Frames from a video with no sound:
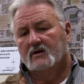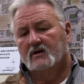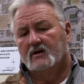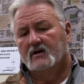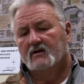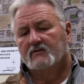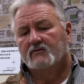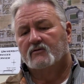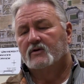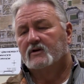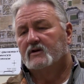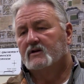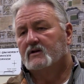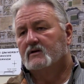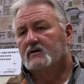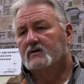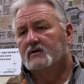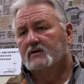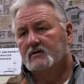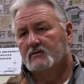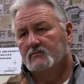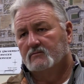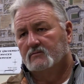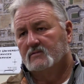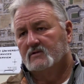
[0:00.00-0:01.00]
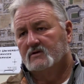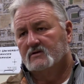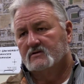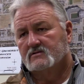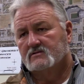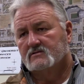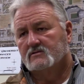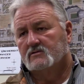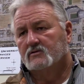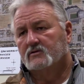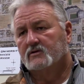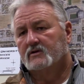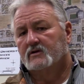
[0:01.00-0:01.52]
Every day
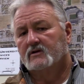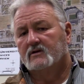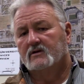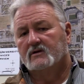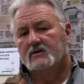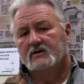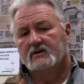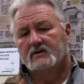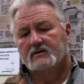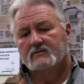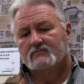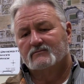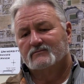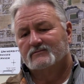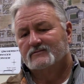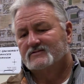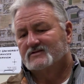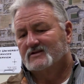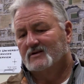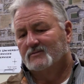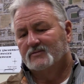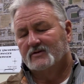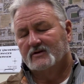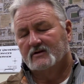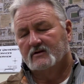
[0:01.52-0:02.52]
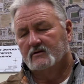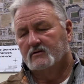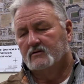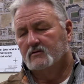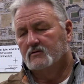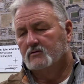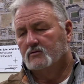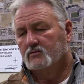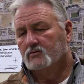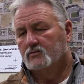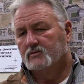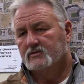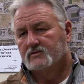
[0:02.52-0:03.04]
is looking at something to
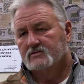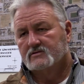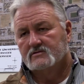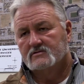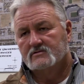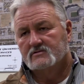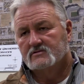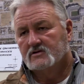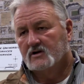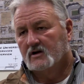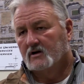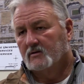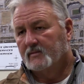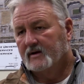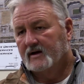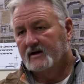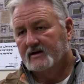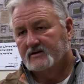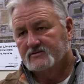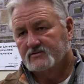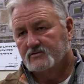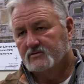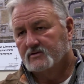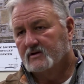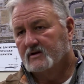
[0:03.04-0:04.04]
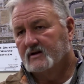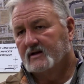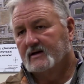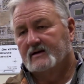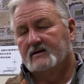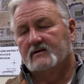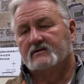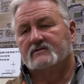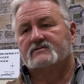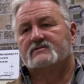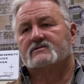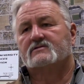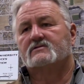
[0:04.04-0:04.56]
do with job hazard
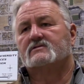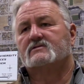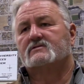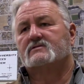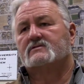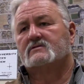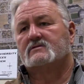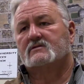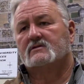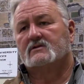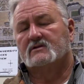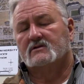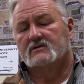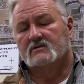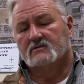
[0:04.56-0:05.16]
analysis.